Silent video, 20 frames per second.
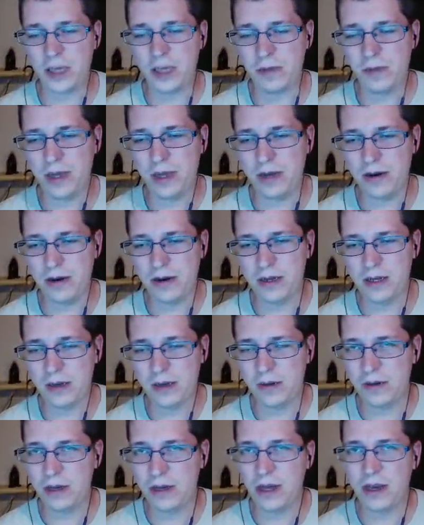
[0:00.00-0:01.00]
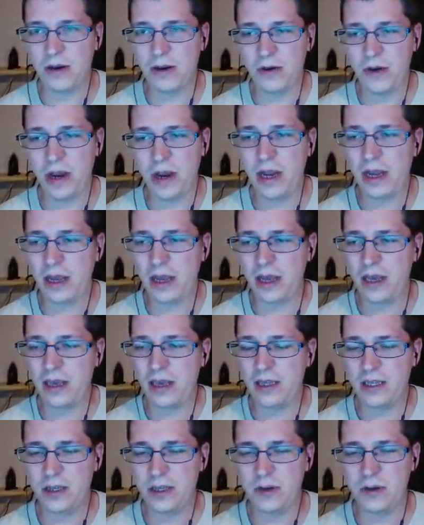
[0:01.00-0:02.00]
meter and don't get greedy,
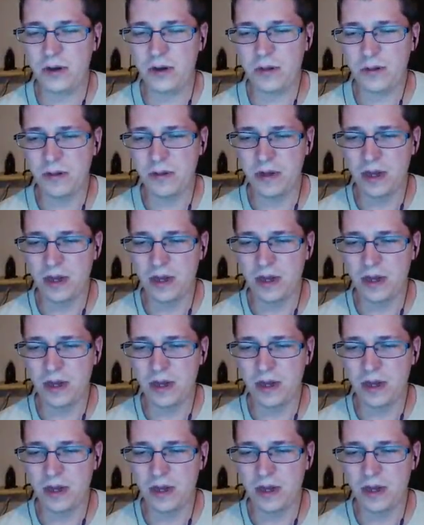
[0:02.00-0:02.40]
because you can